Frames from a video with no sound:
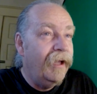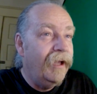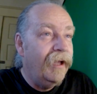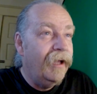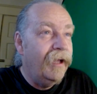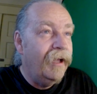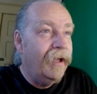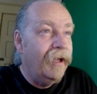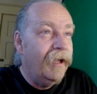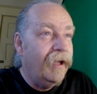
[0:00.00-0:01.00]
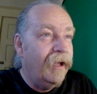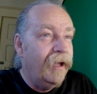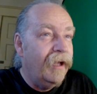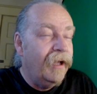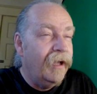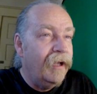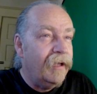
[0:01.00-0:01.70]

shit that is. I mean, really.